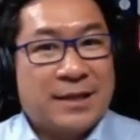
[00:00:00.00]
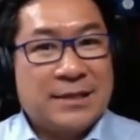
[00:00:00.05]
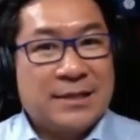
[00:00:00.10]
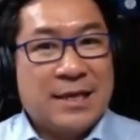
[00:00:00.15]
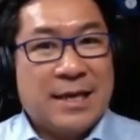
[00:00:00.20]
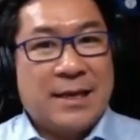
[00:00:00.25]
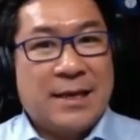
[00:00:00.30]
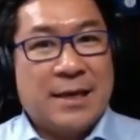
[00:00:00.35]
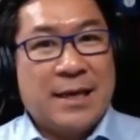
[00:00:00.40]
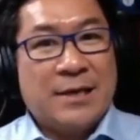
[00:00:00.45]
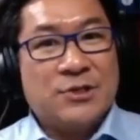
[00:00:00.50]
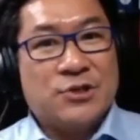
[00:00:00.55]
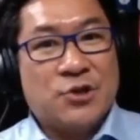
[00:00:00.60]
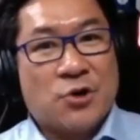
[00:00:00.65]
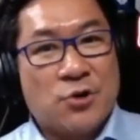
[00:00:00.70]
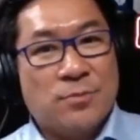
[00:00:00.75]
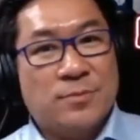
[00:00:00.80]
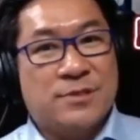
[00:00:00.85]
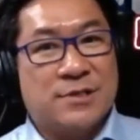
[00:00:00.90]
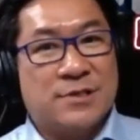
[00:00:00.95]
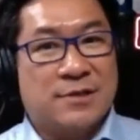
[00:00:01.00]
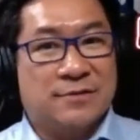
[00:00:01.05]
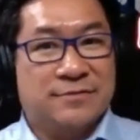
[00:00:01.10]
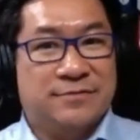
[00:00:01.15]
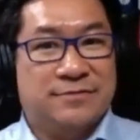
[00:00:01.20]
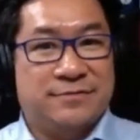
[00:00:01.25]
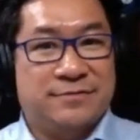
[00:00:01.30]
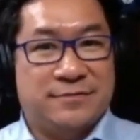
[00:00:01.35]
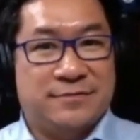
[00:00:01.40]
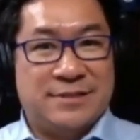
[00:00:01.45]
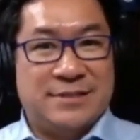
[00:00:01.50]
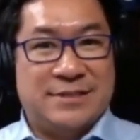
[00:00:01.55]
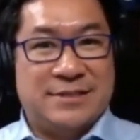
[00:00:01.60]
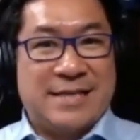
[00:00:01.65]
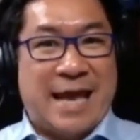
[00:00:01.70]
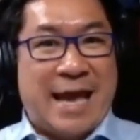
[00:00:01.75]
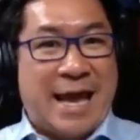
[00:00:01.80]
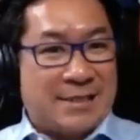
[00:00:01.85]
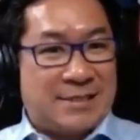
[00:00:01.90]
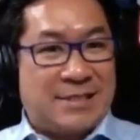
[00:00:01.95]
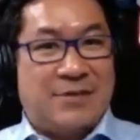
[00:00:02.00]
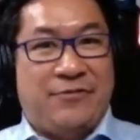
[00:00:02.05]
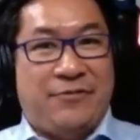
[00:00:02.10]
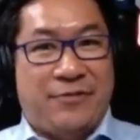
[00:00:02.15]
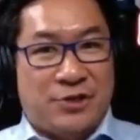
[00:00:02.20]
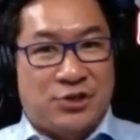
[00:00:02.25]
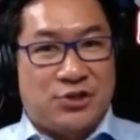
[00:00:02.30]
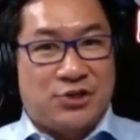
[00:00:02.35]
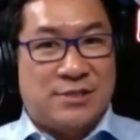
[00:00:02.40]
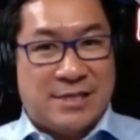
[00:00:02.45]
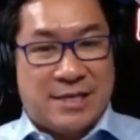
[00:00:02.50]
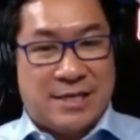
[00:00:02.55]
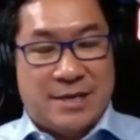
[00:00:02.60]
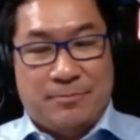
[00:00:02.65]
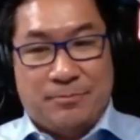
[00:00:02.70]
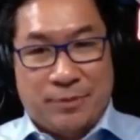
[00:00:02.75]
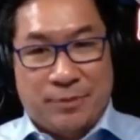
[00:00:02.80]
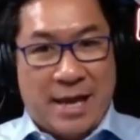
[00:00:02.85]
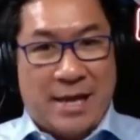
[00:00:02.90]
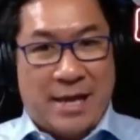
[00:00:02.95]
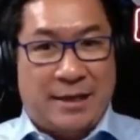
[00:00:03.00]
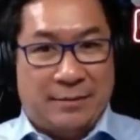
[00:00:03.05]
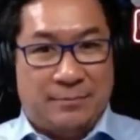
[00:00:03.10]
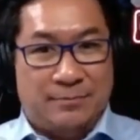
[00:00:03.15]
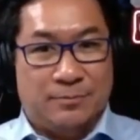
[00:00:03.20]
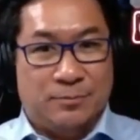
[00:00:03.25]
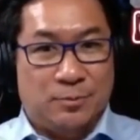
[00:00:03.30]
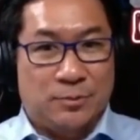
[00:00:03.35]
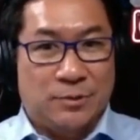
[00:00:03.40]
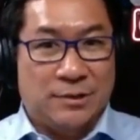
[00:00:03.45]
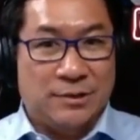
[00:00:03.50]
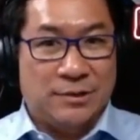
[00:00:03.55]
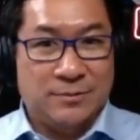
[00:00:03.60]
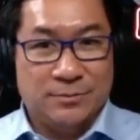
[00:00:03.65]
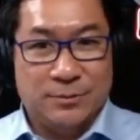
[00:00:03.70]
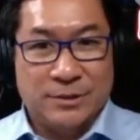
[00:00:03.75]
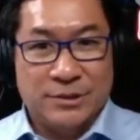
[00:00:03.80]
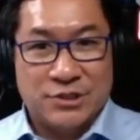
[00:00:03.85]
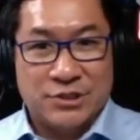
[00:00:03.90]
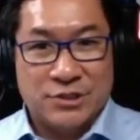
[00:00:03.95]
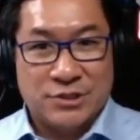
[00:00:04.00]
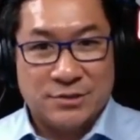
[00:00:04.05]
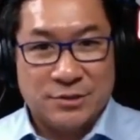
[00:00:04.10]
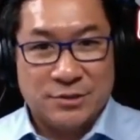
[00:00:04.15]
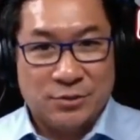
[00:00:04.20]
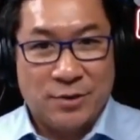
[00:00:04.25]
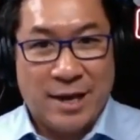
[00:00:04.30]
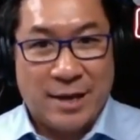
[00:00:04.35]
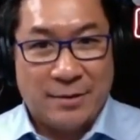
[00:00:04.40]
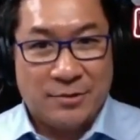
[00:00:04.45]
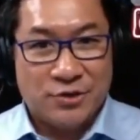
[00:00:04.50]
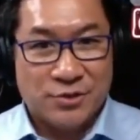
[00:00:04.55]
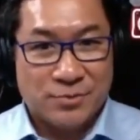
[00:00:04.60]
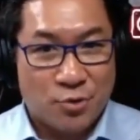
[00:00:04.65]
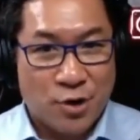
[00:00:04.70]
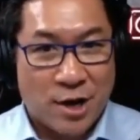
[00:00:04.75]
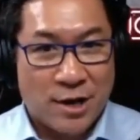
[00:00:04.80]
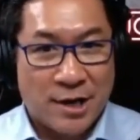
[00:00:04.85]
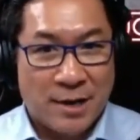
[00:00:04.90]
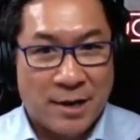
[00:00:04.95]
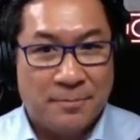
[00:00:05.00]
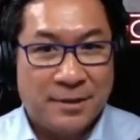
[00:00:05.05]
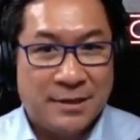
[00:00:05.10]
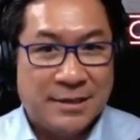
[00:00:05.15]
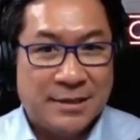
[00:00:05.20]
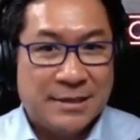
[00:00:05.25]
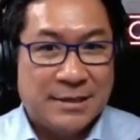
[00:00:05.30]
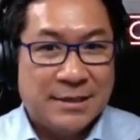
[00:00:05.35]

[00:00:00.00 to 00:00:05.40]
in terms of tax efficiency and planning, which you had just brought up,